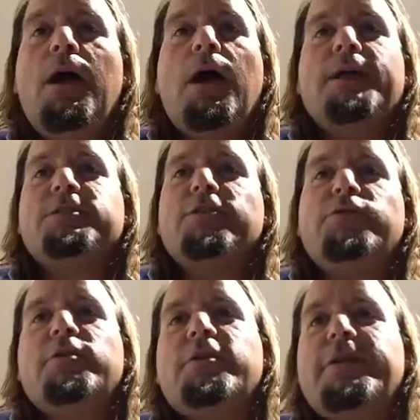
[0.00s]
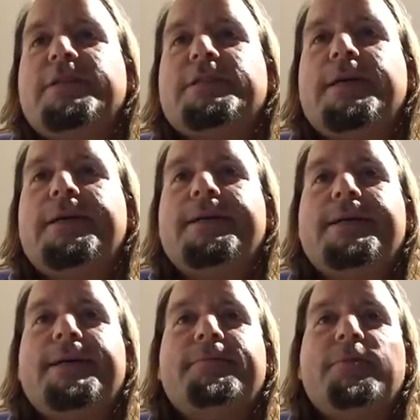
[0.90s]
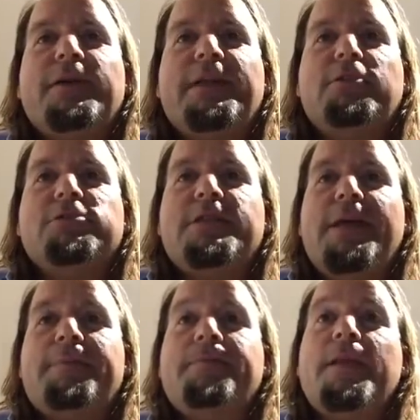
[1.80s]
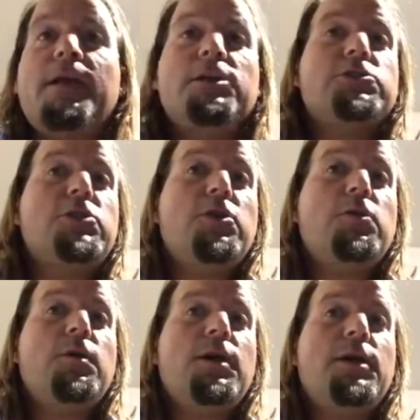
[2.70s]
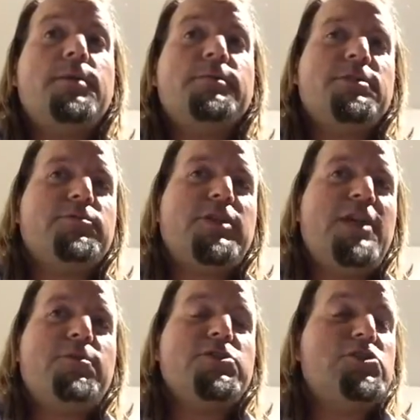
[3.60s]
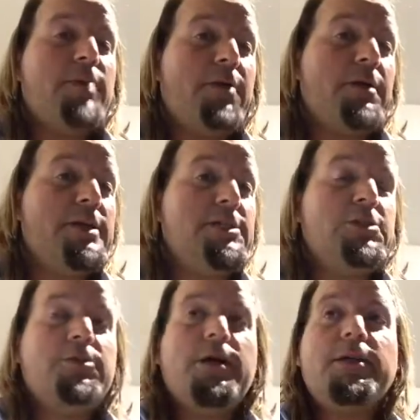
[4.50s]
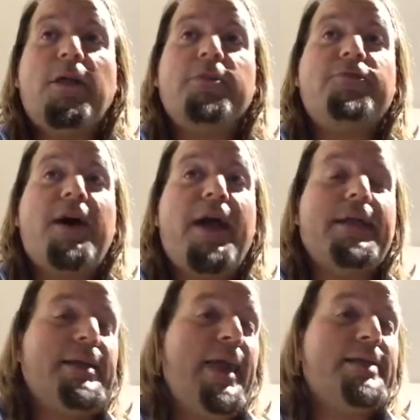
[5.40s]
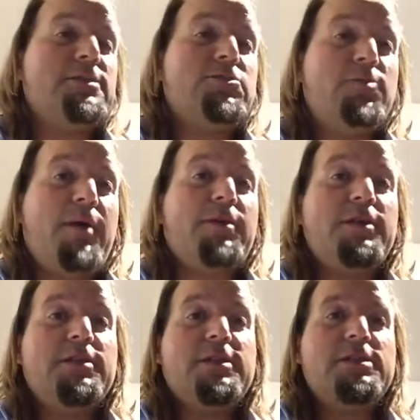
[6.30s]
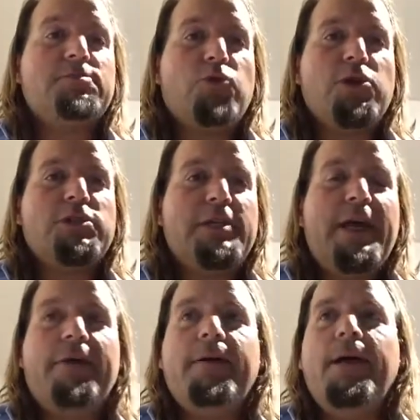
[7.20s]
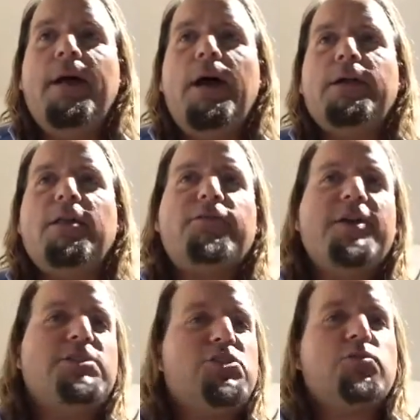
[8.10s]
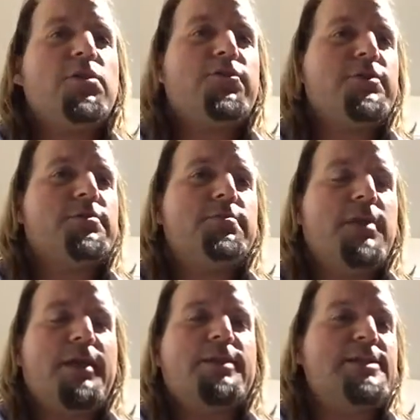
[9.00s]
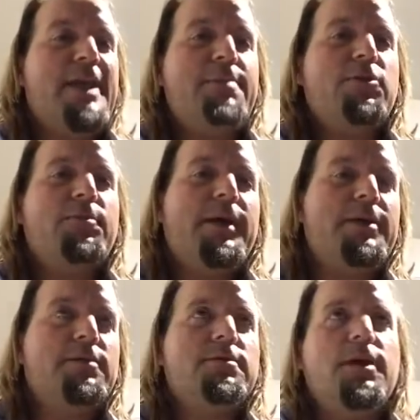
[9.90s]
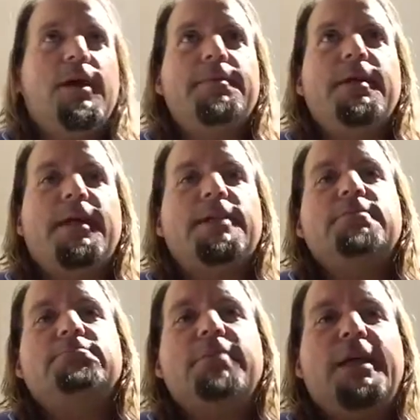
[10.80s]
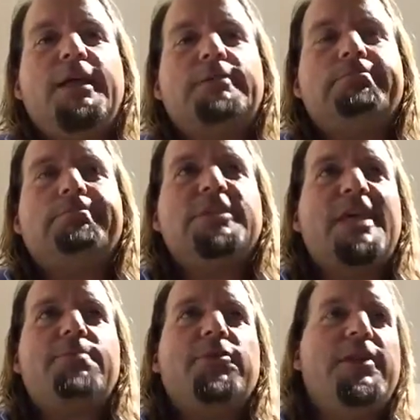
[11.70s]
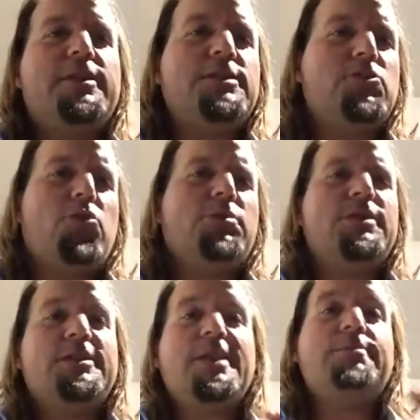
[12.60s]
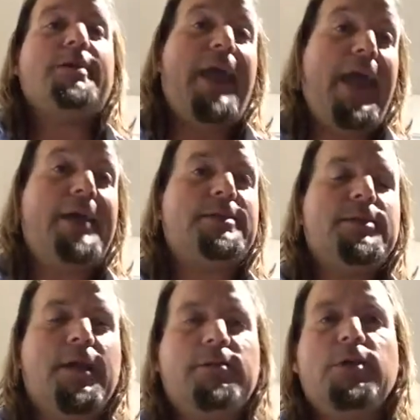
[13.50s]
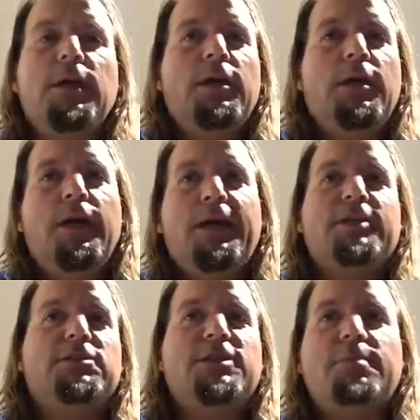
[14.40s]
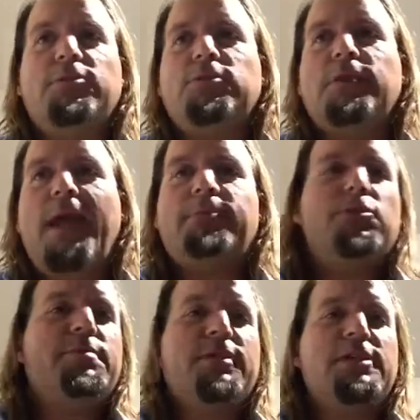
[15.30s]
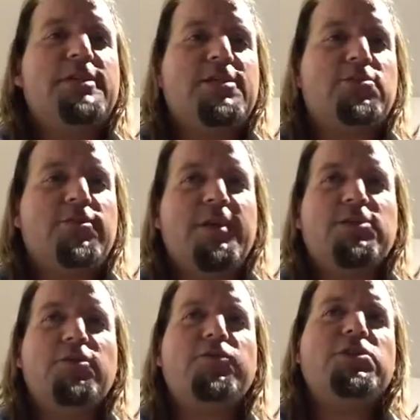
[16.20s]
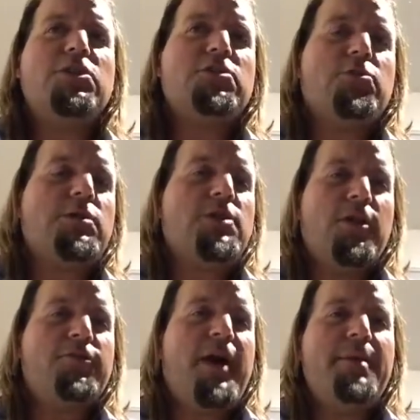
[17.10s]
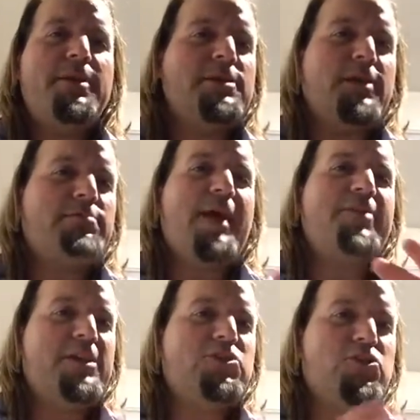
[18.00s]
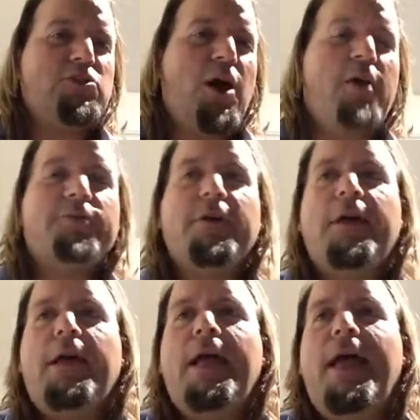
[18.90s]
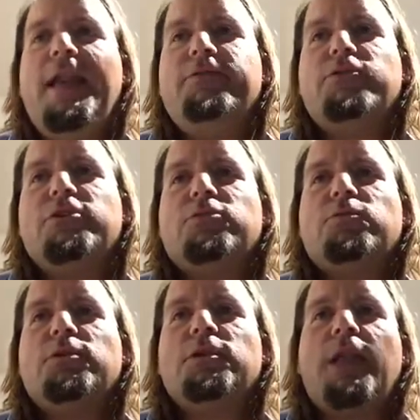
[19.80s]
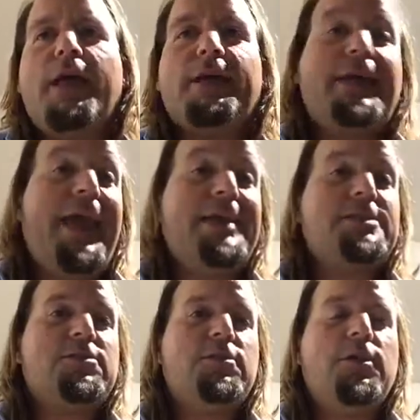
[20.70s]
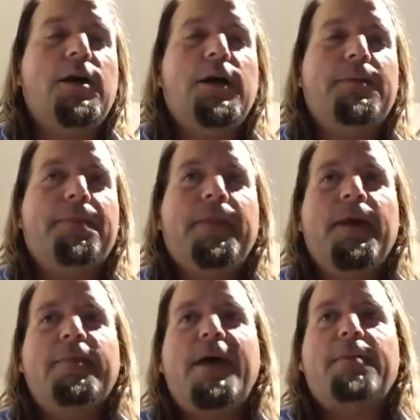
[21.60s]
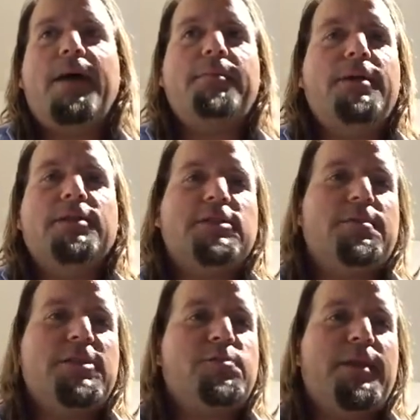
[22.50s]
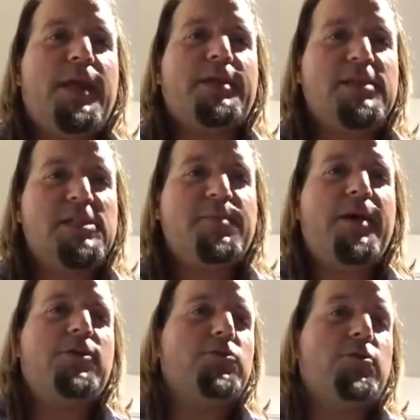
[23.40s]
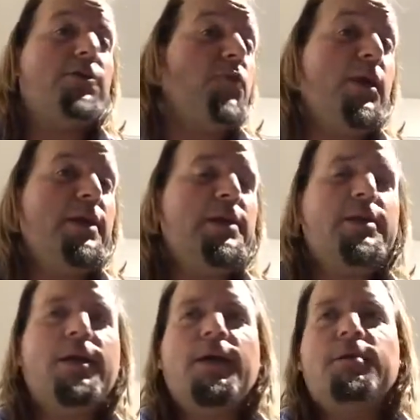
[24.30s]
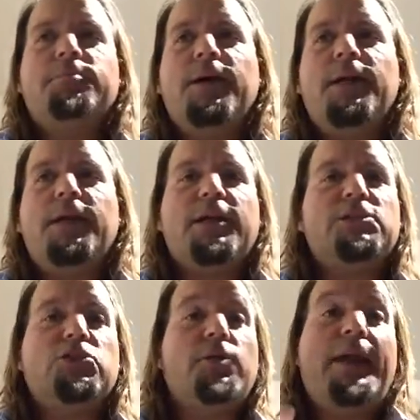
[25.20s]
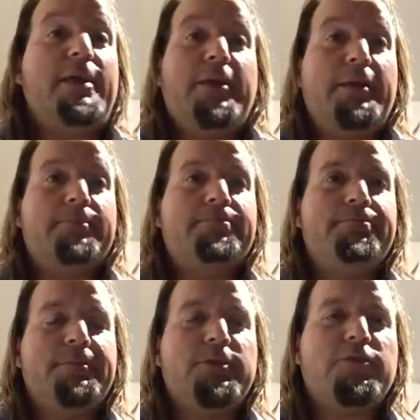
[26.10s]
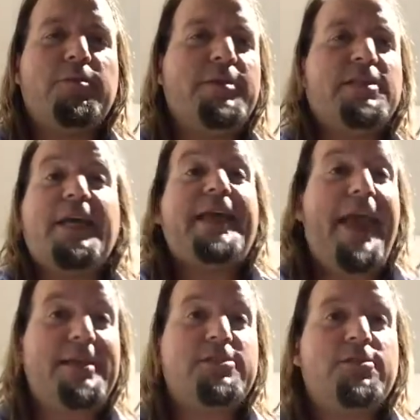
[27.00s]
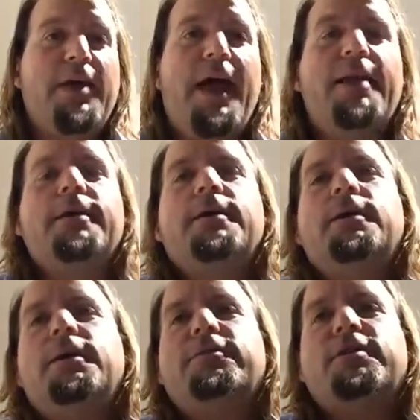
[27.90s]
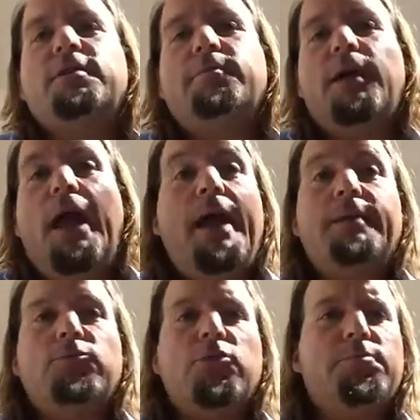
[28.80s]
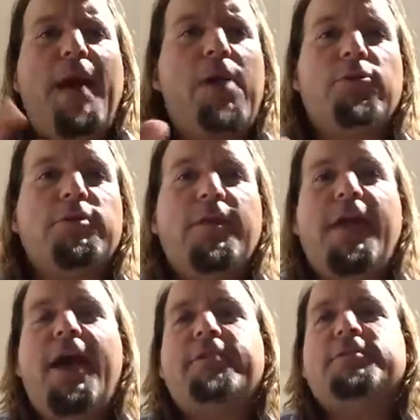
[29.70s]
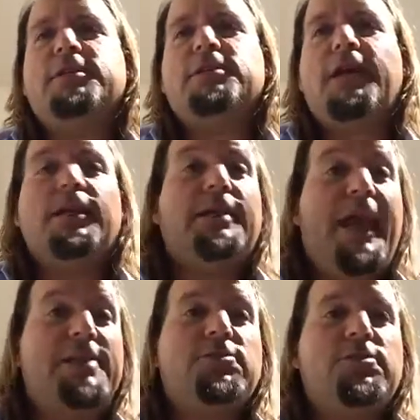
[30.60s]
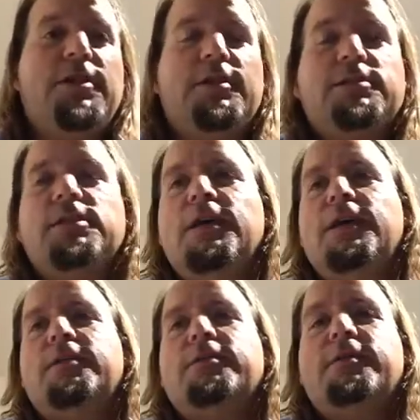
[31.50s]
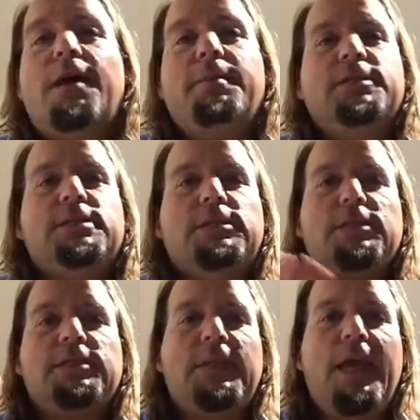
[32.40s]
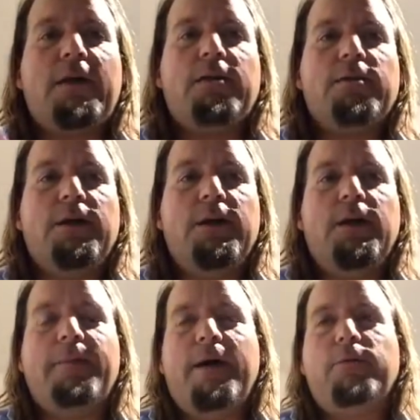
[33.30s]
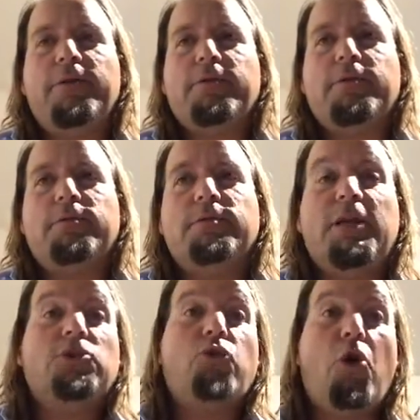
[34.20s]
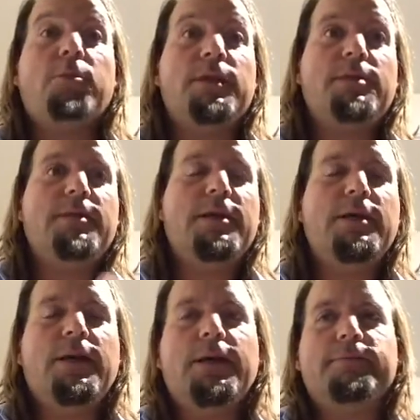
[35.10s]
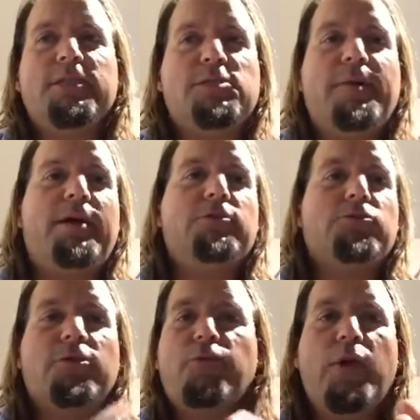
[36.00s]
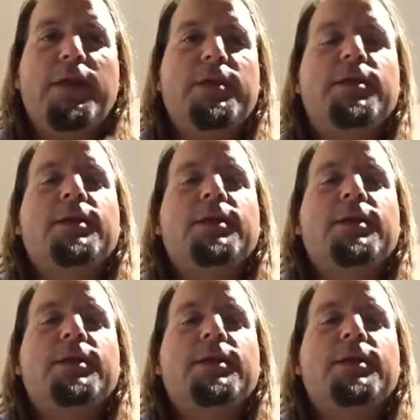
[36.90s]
All right, so a few other things, and then we're getting close to the end. So some keywords you might run into: nullify and cancel. You might run into these words now. Nullify is just a word for like disable, but it can disable things that normally disable can't. Like it can disable animal abilities, that sort of thing. So if you hear the word nullify, it means like that thing's turned off. And if you hear the word like cancel, that might mean that something's been like dispelled or avoided, but it could do anything. So if somebody says I cancel that, if an item or a power that they have says I can cancel things, then that means it doesn't care about whether it can normally be dispelled or avoided.